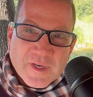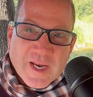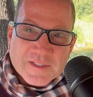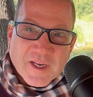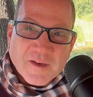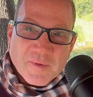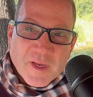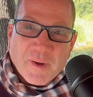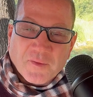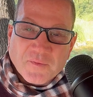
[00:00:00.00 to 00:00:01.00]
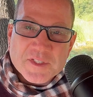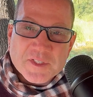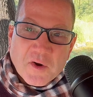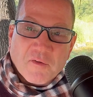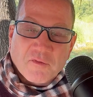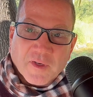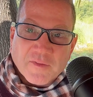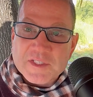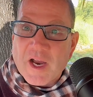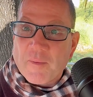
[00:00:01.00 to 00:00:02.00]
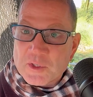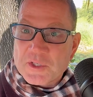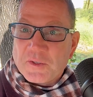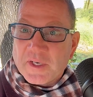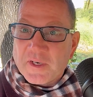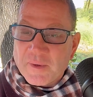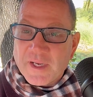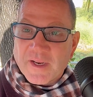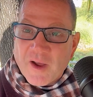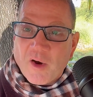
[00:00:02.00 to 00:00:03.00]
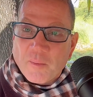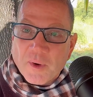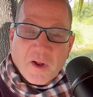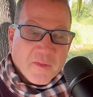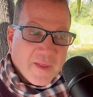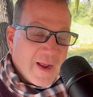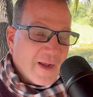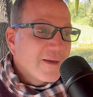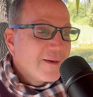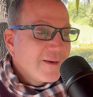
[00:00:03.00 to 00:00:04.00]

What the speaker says: asking me about this and offering this opportunity to me to help and all that.